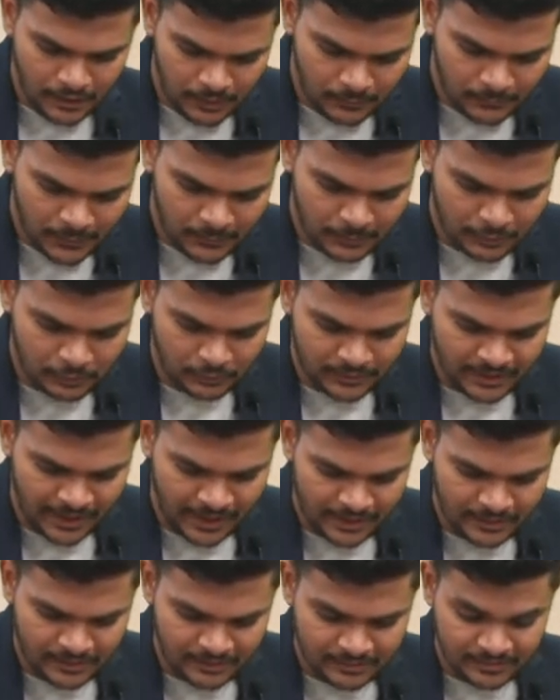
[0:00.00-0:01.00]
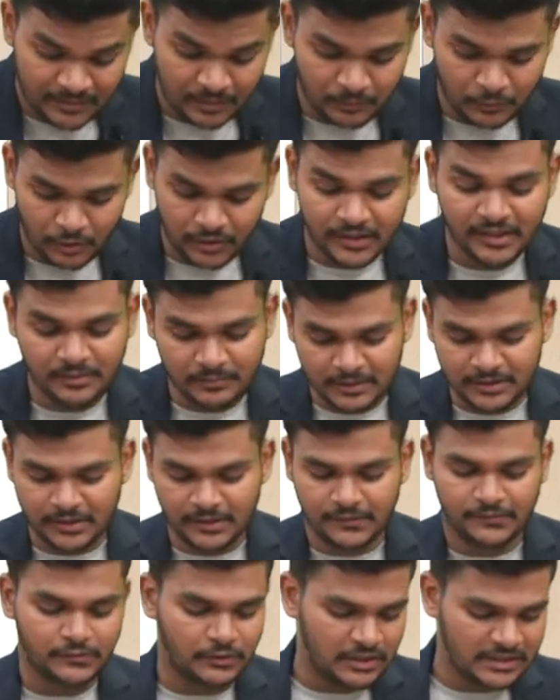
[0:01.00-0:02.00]
We will look at the modern method
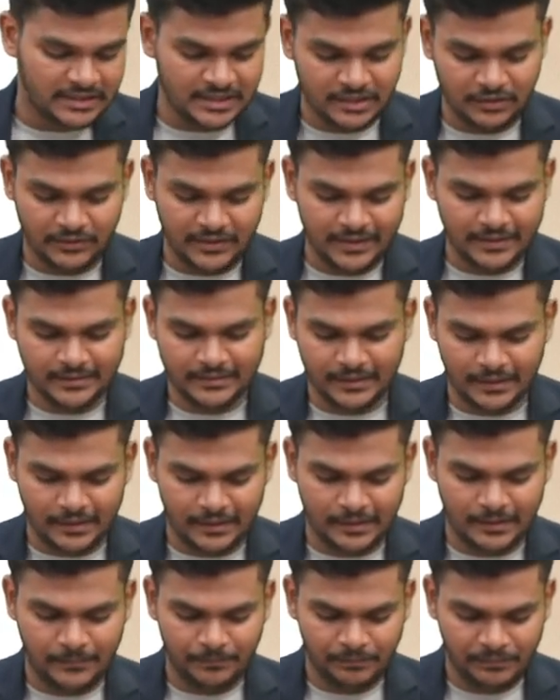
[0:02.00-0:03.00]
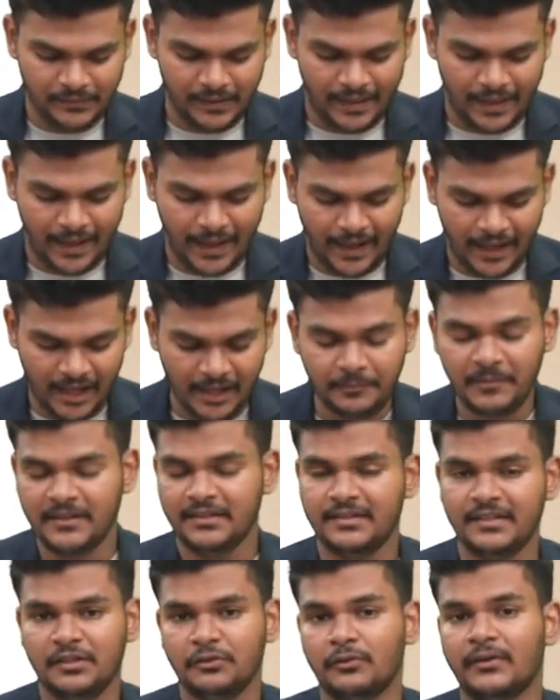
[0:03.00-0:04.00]
of costing known as
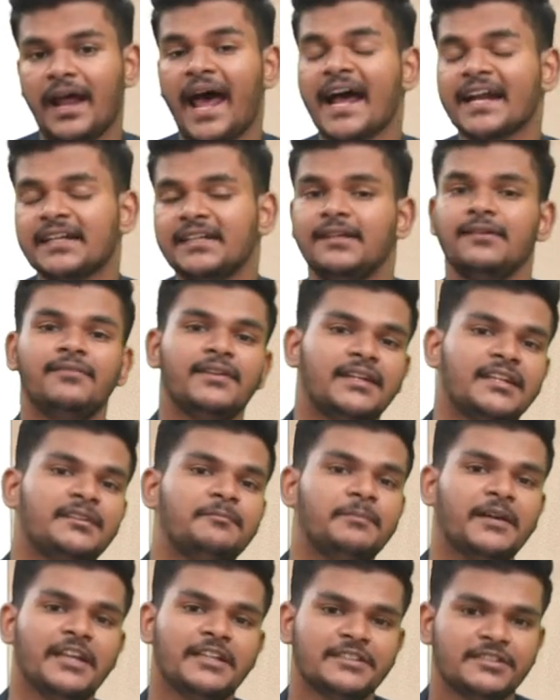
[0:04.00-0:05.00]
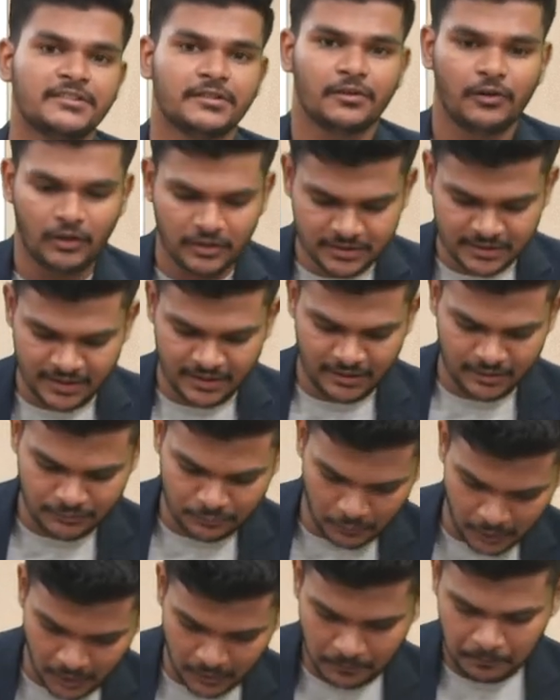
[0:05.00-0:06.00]
ABC or activity-based costing as
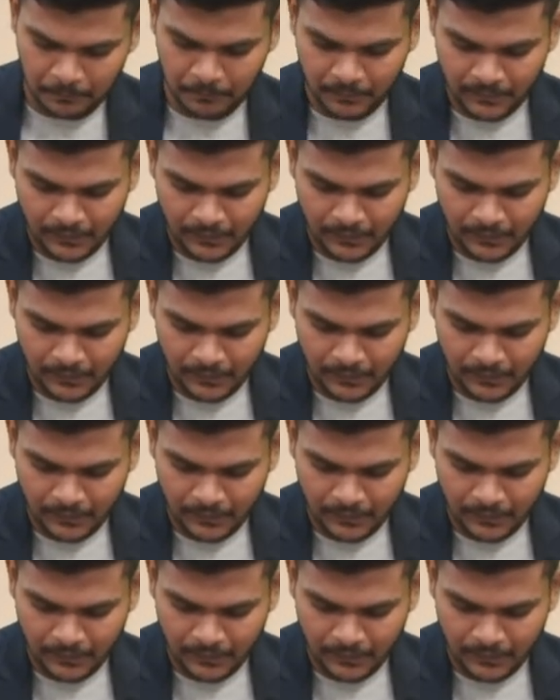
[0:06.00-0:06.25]
well.